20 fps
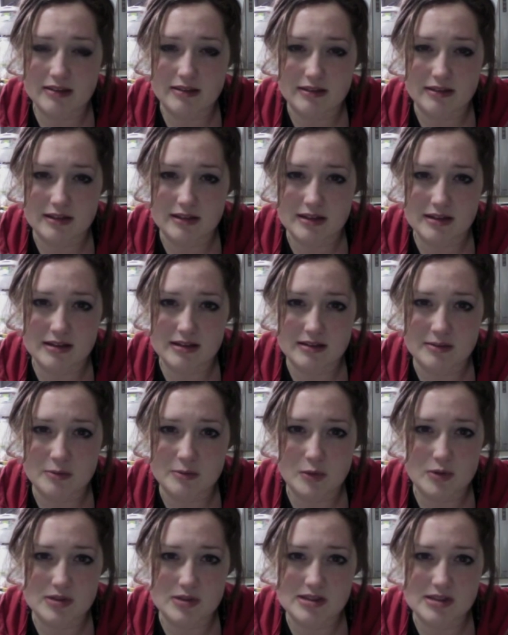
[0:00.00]
the
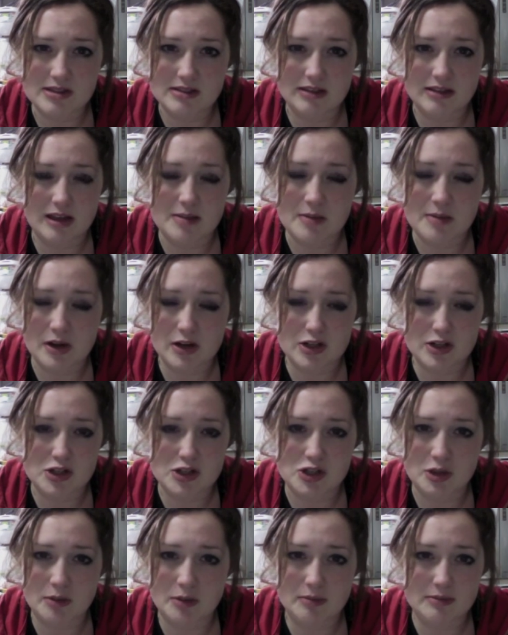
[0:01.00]
most nightmarish
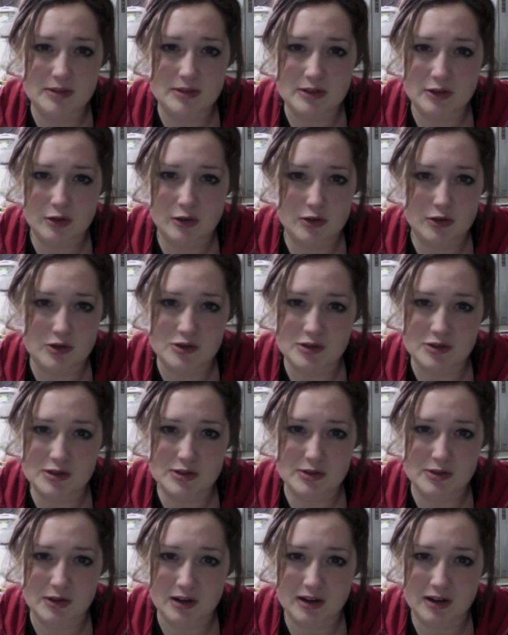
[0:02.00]
trip to the grocery
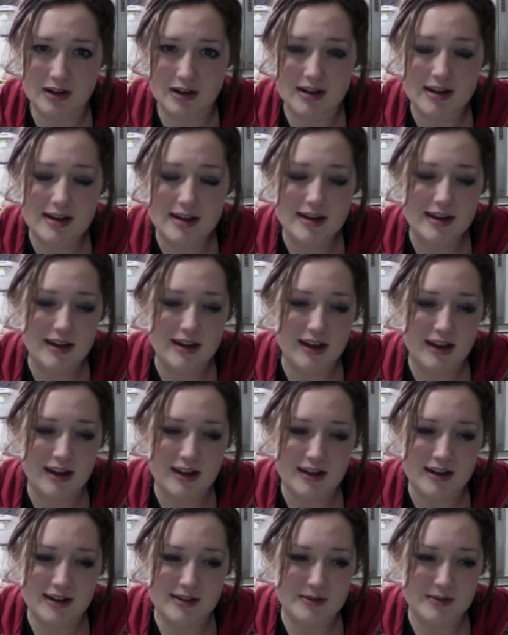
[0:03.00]
store uh,